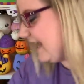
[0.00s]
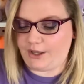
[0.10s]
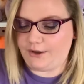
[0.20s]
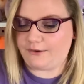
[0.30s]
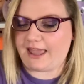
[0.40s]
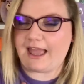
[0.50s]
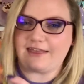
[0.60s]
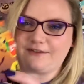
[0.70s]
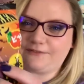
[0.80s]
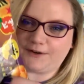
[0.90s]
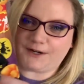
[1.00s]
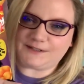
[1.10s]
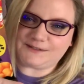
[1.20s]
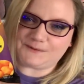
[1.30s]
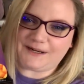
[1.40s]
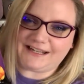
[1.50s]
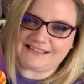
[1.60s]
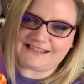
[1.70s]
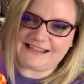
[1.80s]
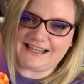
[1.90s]
Okay, the first one
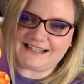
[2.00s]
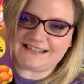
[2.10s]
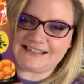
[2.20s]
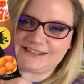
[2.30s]
is this,